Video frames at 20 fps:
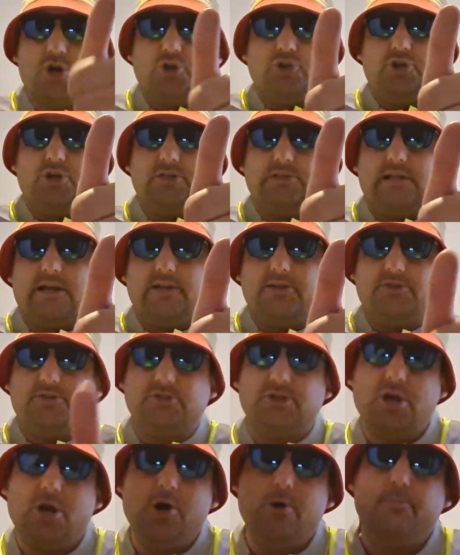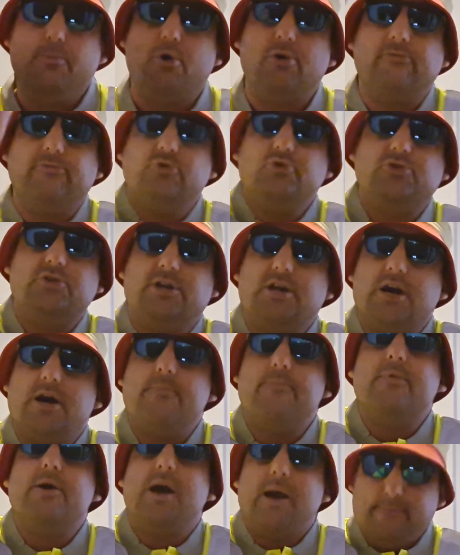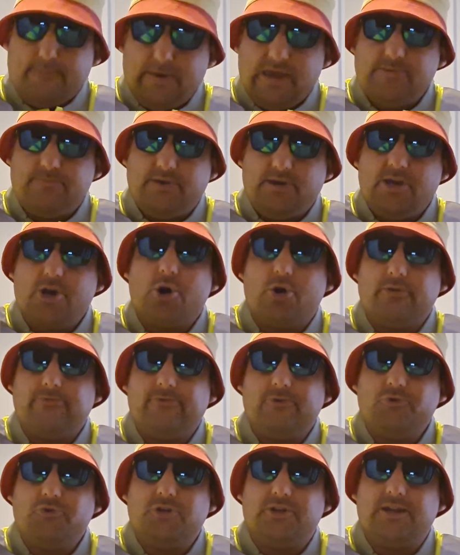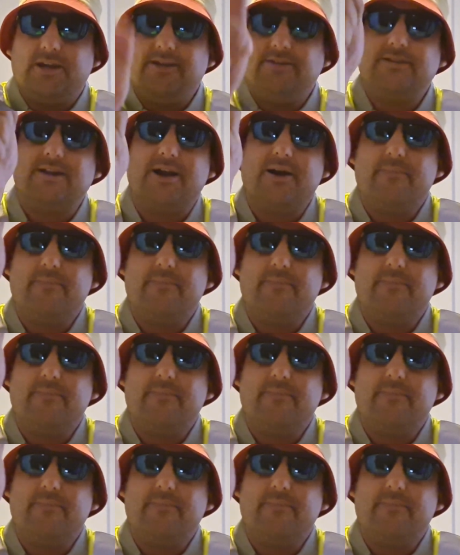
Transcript: Cheers, lads. More reviews to come. Maybe on a future date.